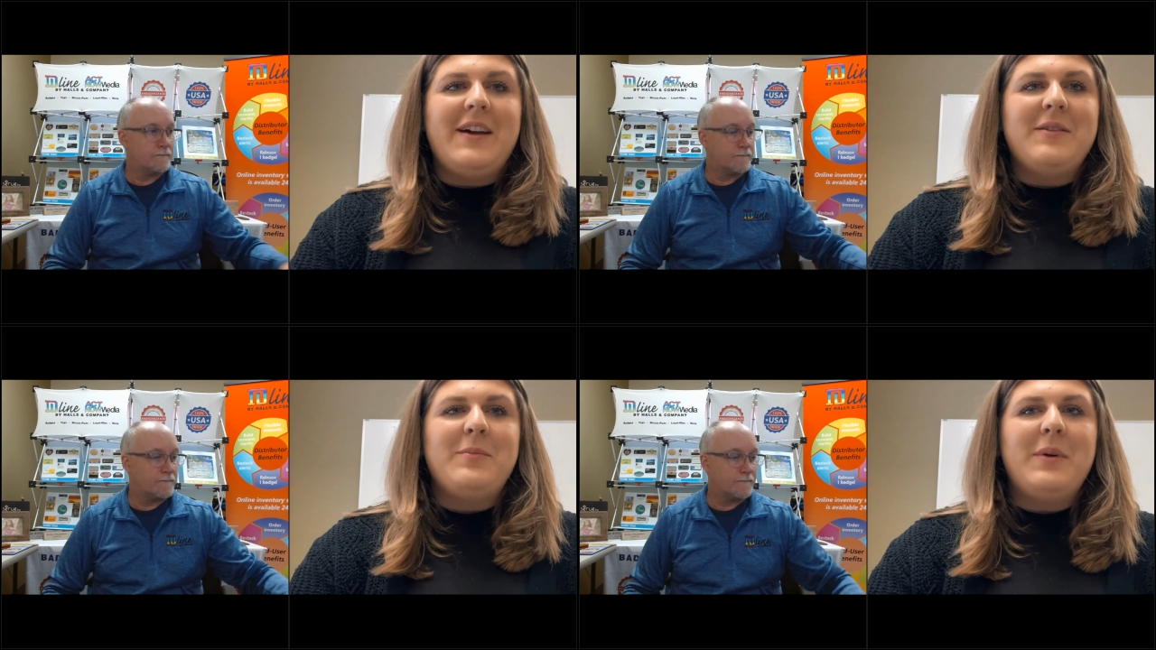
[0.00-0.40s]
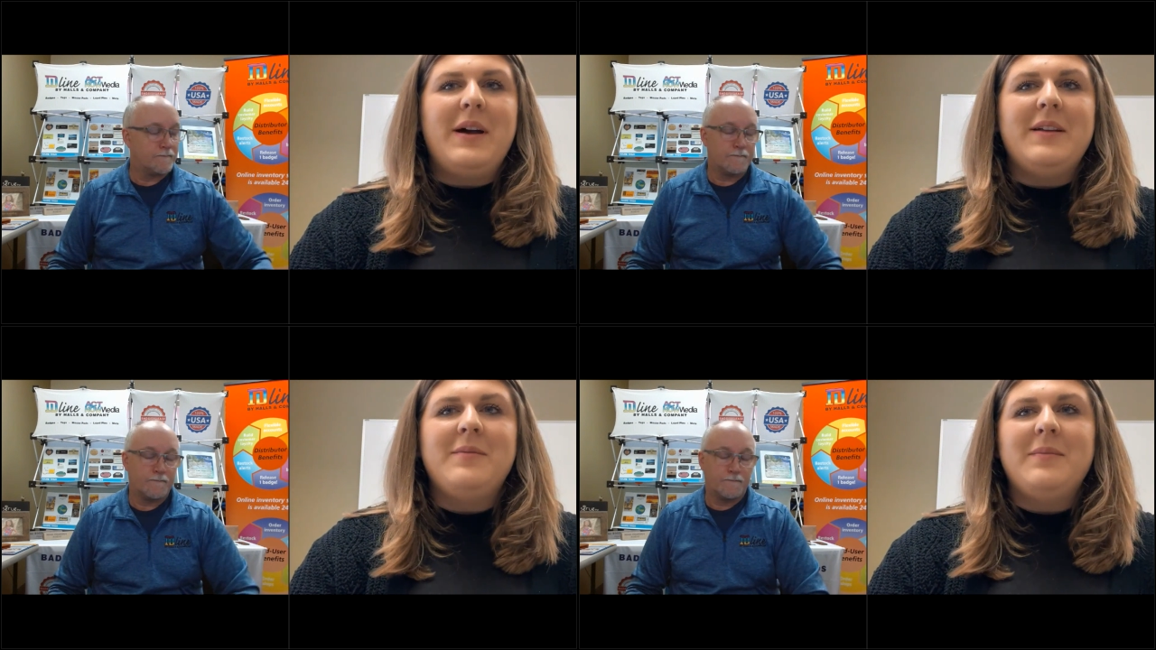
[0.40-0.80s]
Speaker 1: to add,
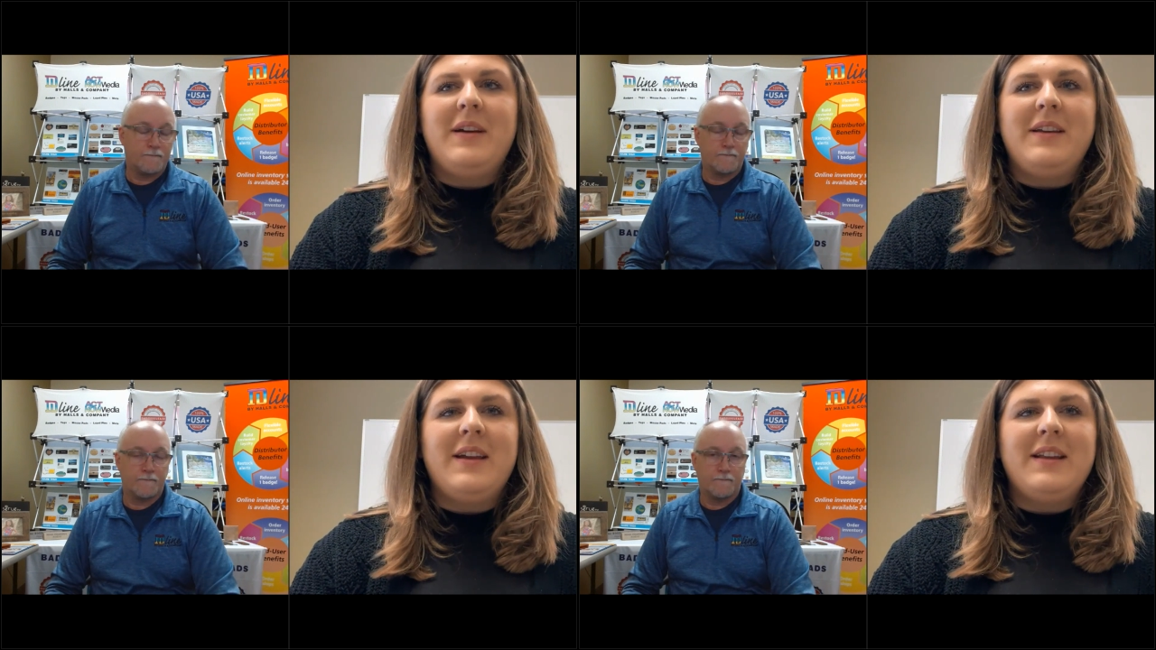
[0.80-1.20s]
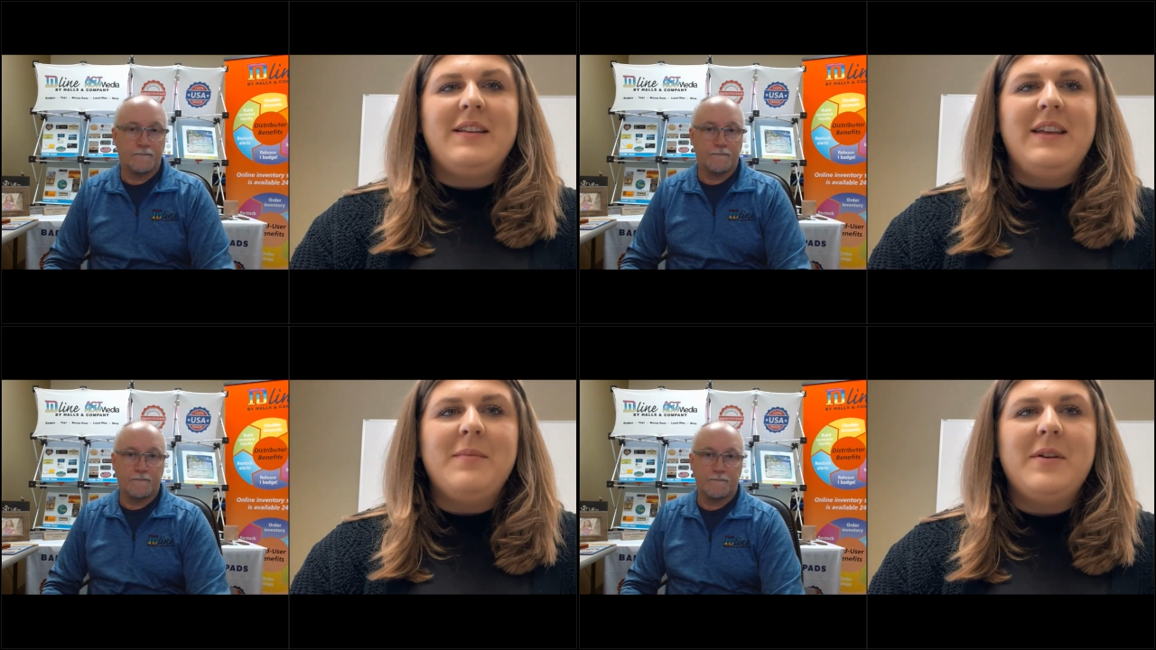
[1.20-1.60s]
but
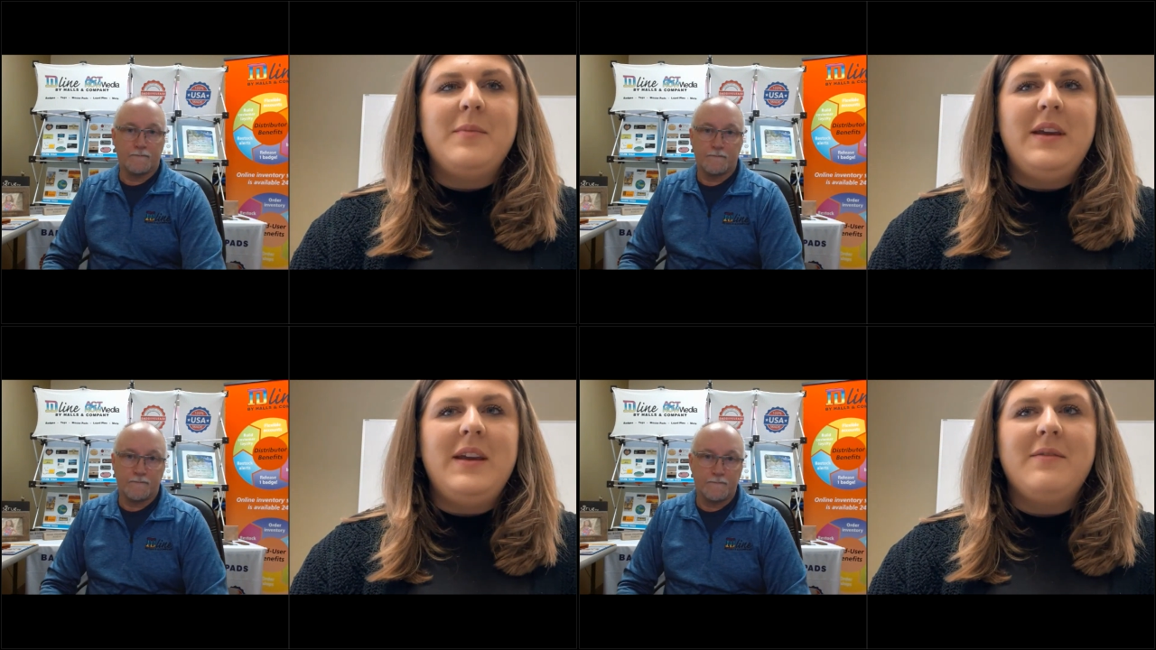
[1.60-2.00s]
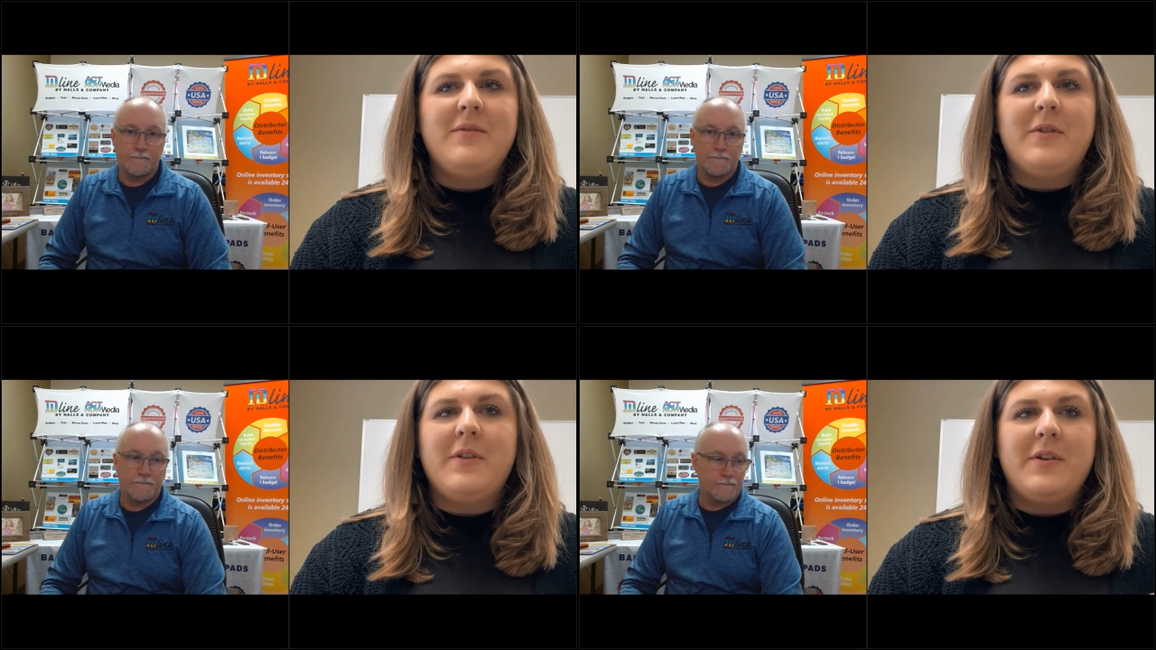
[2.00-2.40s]
again, email me
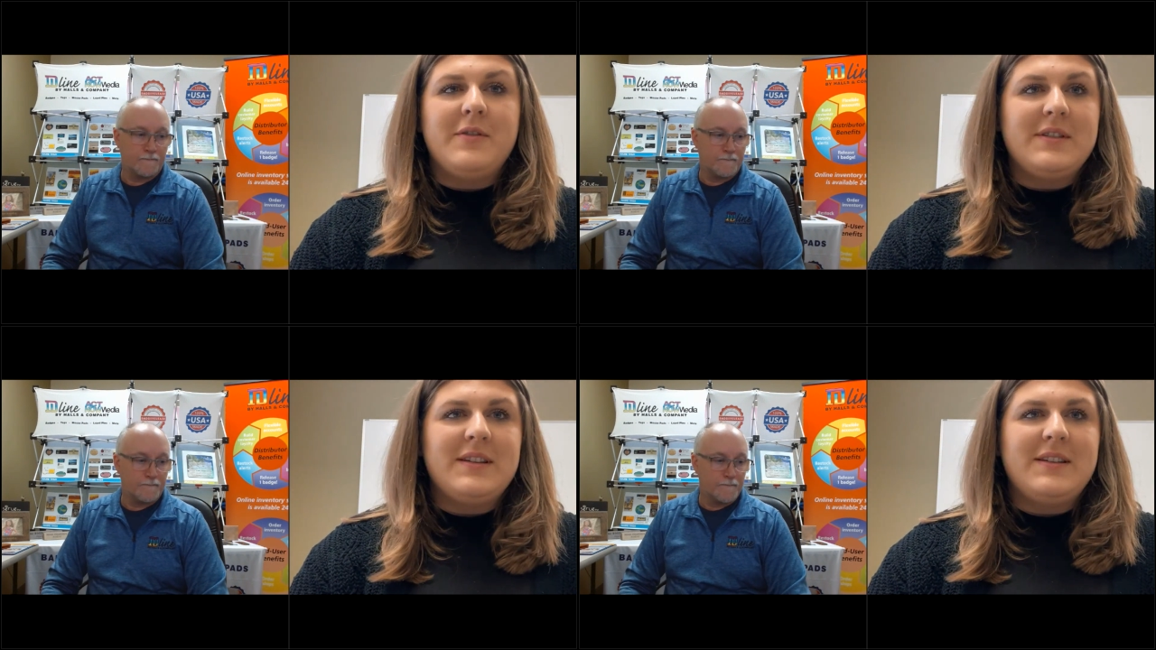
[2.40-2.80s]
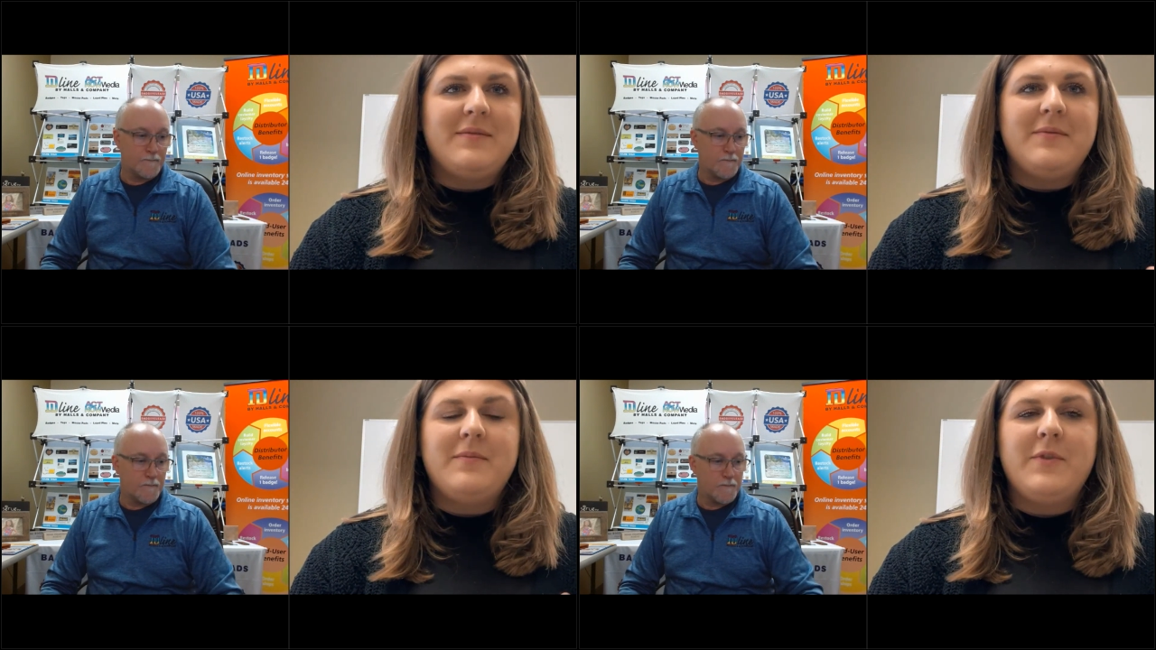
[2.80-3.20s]
for those
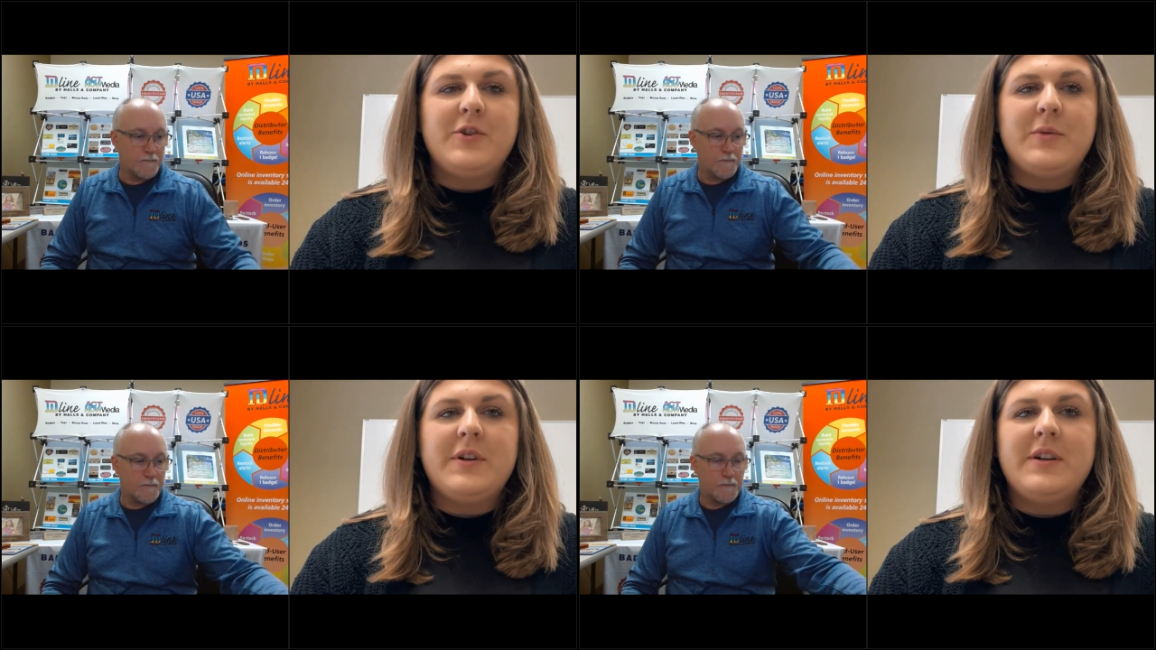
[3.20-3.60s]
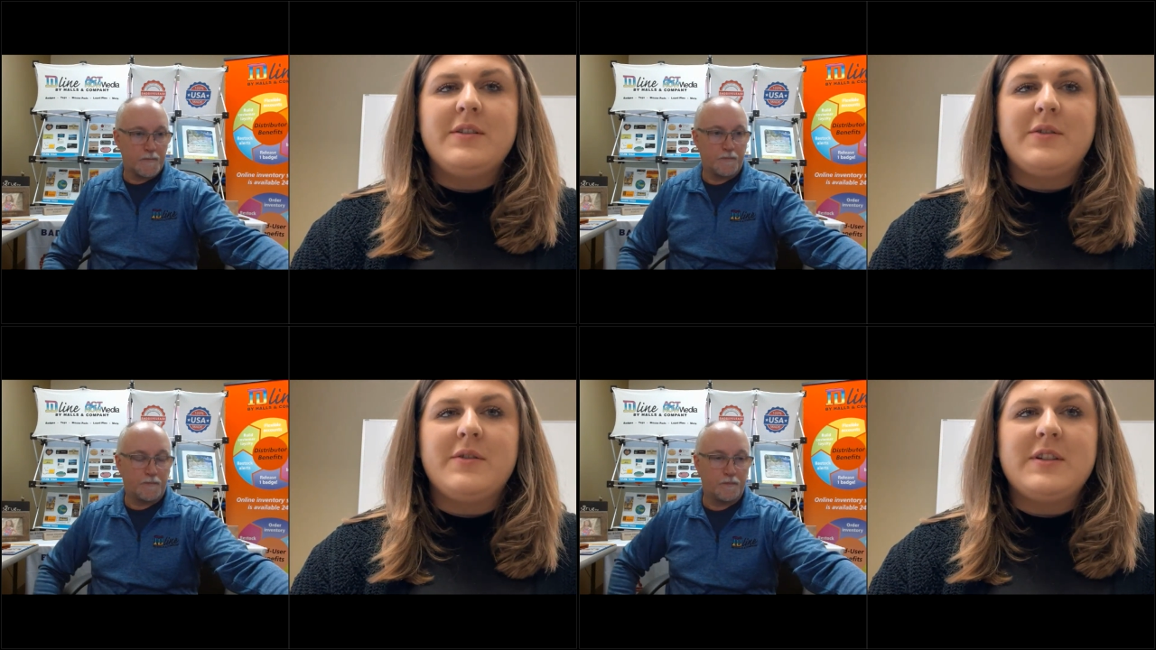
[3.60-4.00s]

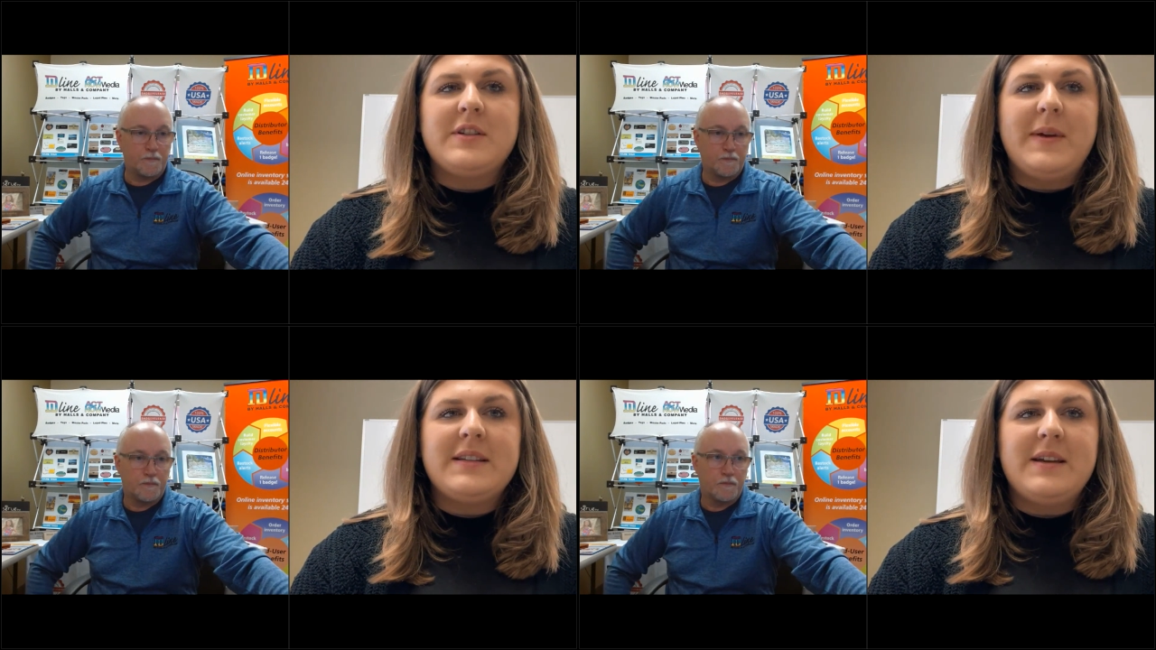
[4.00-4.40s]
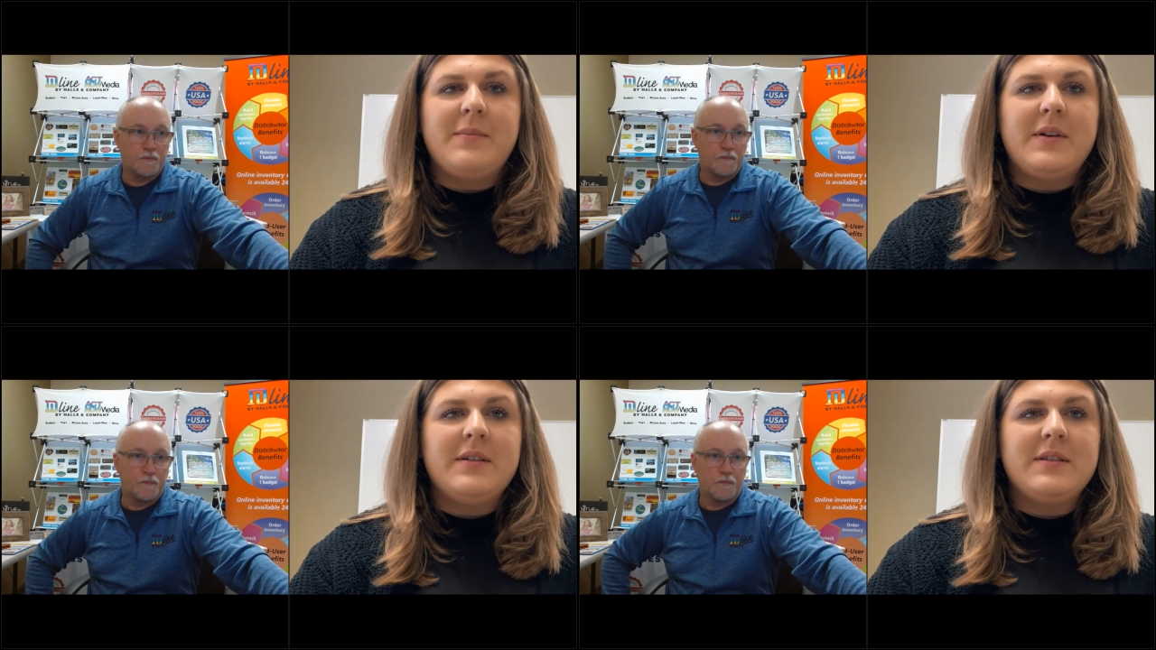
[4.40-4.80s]
virtuals or spec
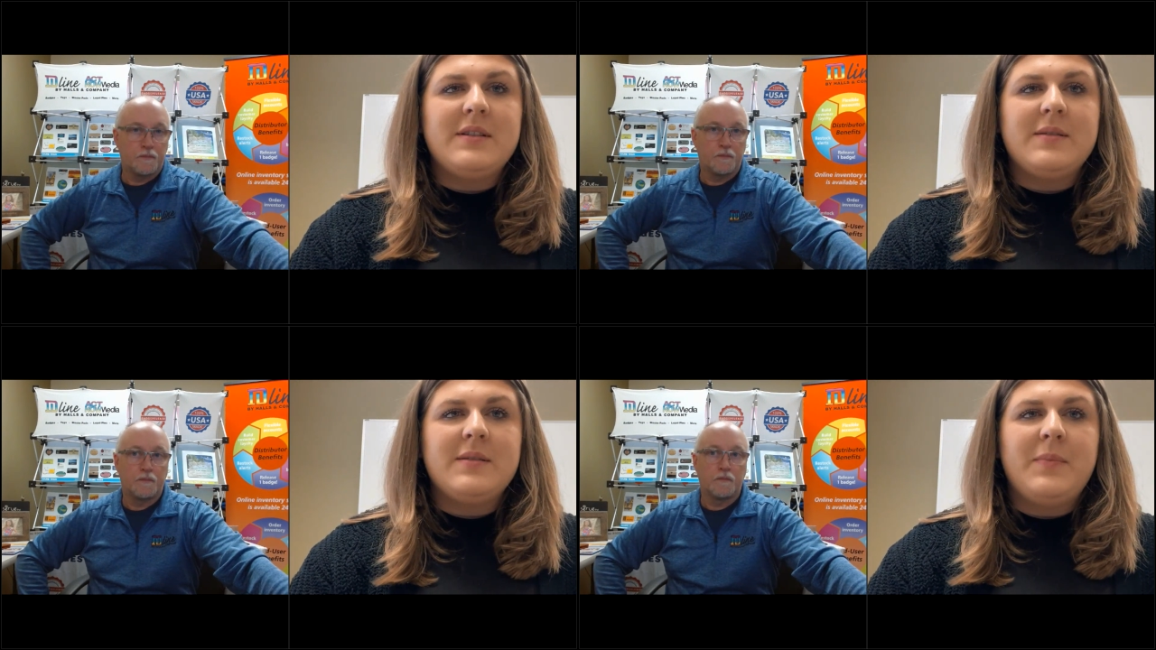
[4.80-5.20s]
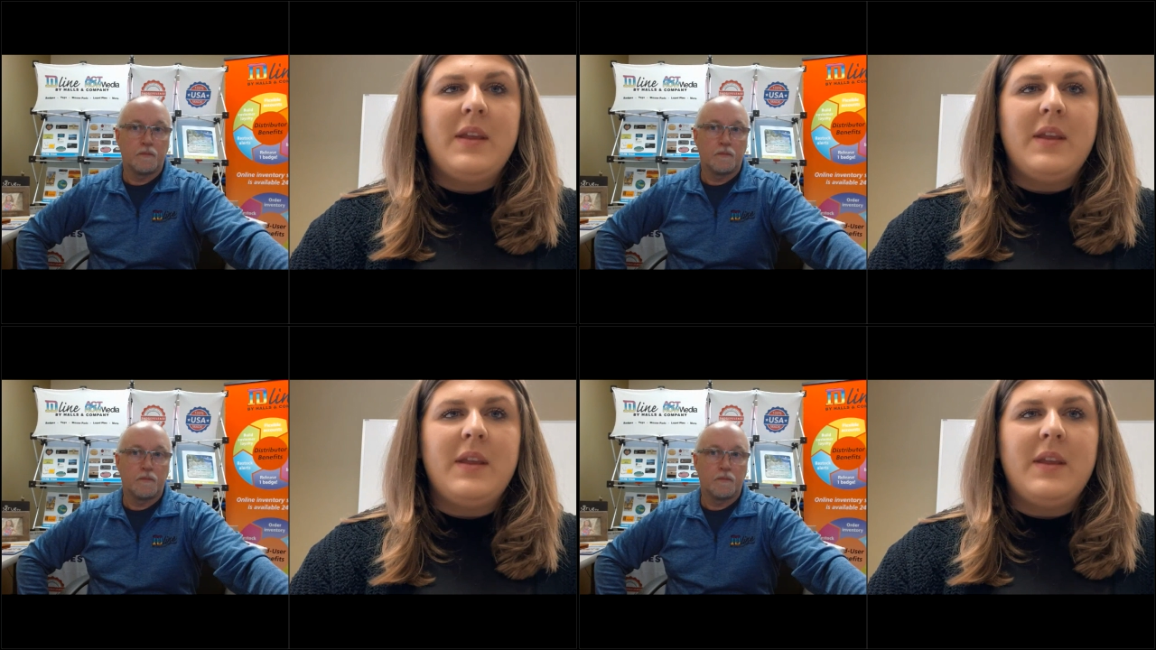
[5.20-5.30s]
samples